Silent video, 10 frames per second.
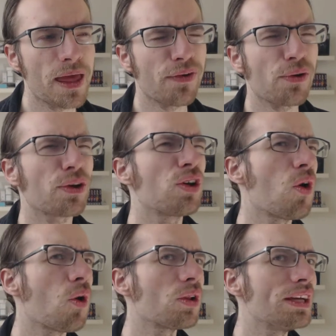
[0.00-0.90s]
if I
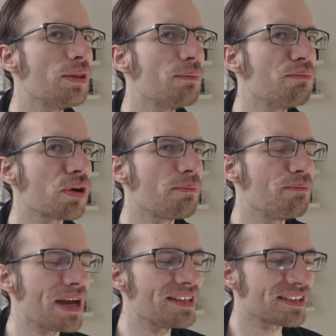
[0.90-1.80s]
recall, in the
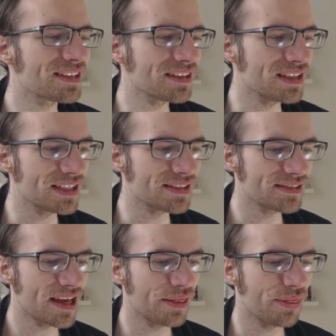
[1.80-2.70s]
book basically it
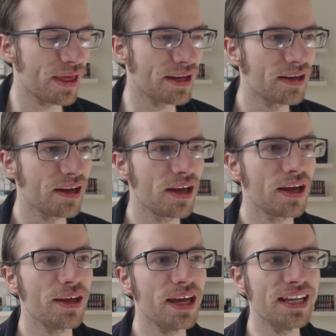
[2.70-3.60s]
said that
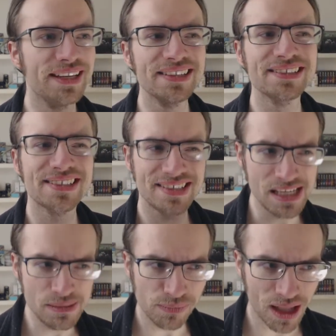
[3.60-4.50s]
it didn't
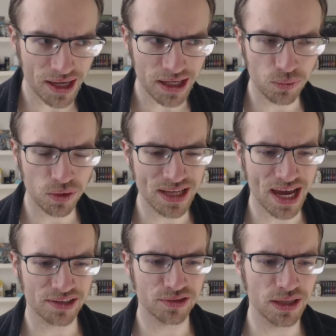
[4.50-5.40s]
seem like it was
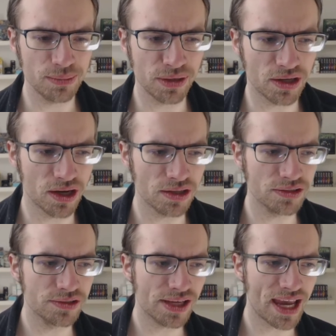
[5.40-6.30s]
actually
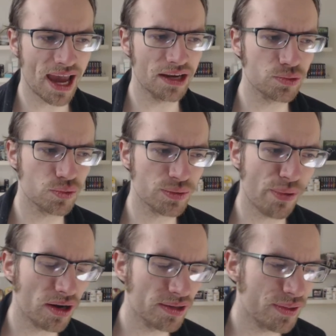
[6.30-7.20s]
because Katniss was
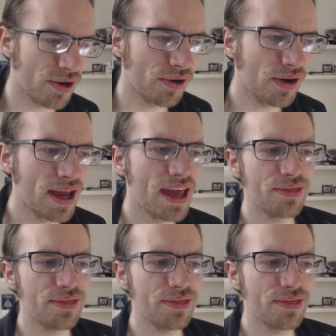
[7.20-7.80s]
spotted there,